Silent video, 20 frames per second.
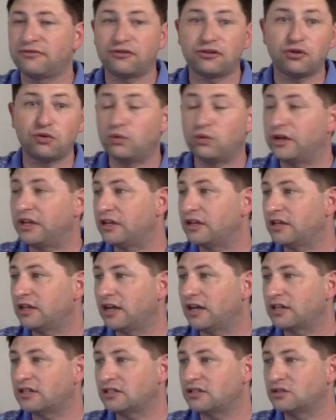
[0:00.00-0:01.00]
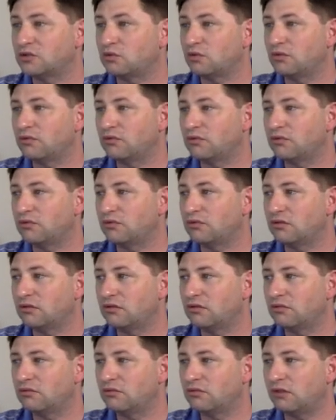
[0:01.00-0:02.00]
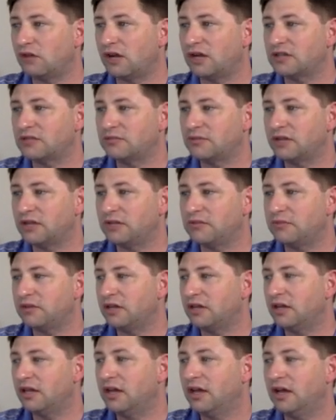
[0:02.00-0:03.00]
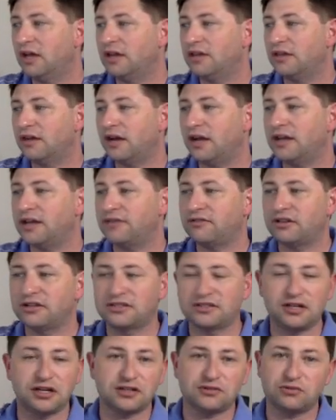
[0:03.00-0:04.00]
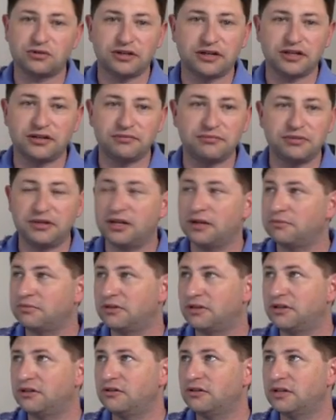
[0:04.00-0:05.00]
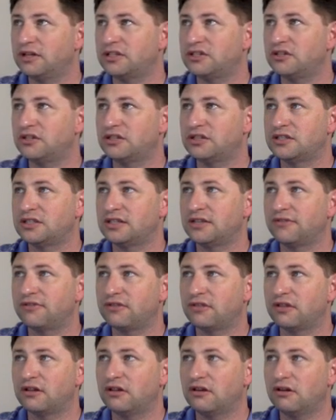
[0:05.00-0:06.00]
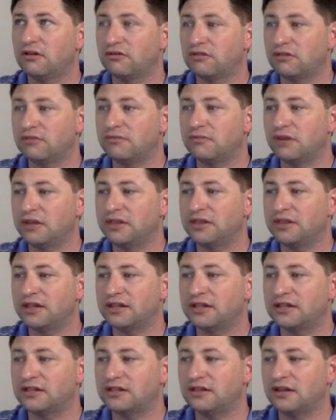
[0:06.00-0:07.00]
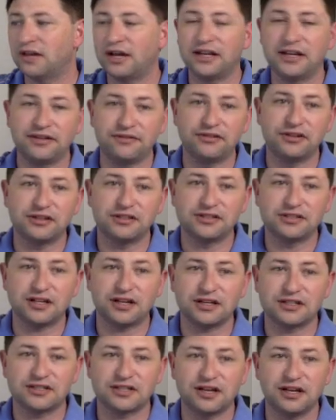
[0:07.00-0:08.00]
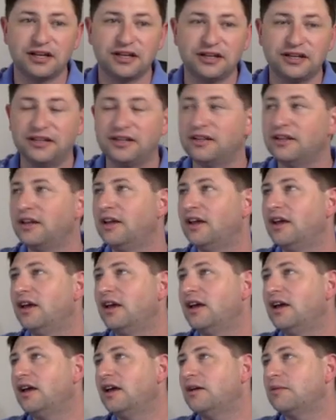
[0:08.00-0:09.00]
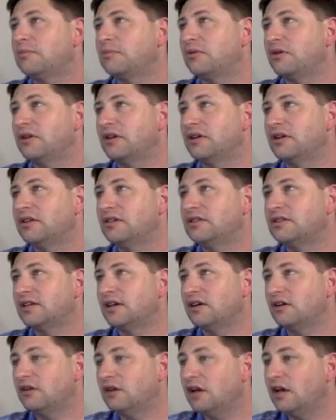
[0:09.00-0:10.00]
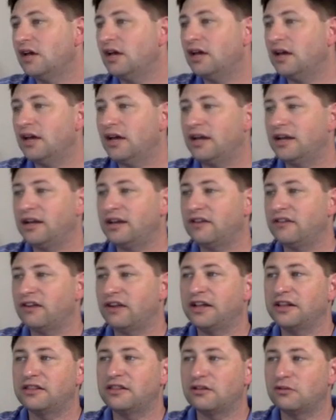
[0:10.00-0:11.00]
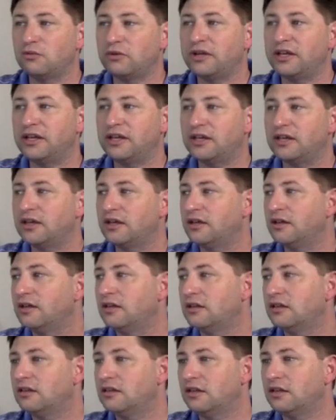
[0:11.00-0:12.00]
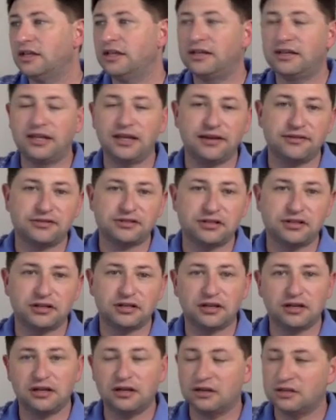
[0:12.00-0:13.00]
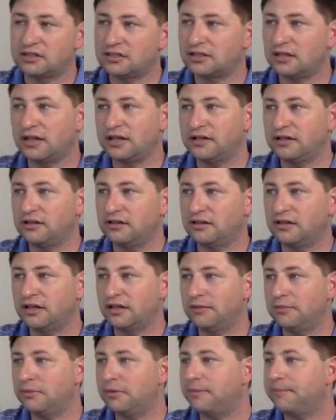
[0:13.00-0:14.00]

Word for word: the week it actually is what what lost money, but the high dividend stocks were getting beat up too and as you can see for the over the month that the high dividend stocks got hit pretty good. So at any rate, the week the ETFs took a, a slight dip.